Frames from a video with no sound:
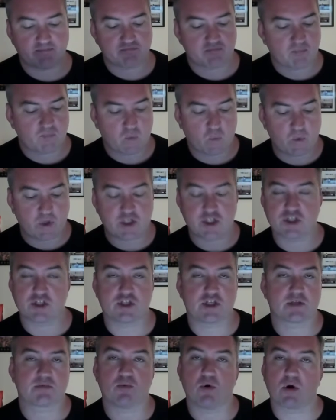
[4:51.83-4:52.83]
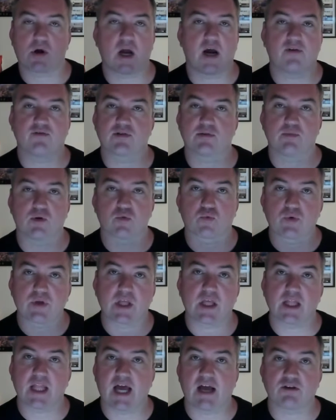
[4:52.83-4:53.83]
which is just more comfortable, really
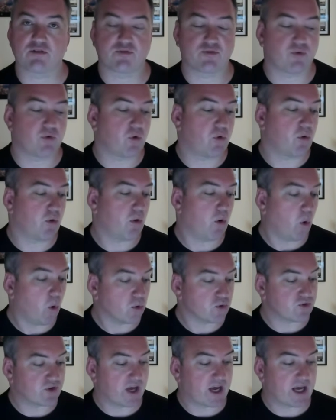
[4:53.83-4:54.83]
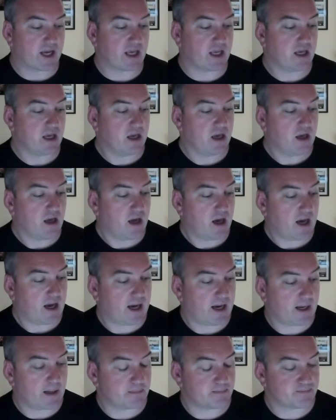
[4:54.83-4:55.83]
allows for all day
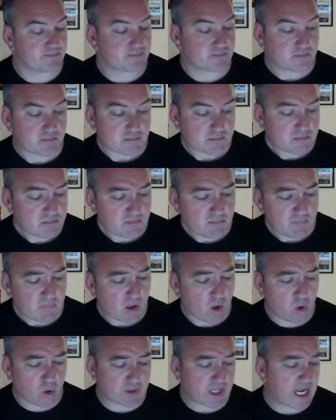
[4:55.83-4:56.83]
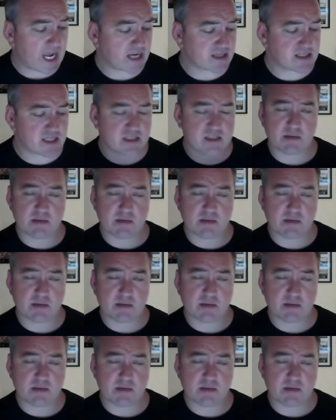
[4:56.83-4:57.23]
access.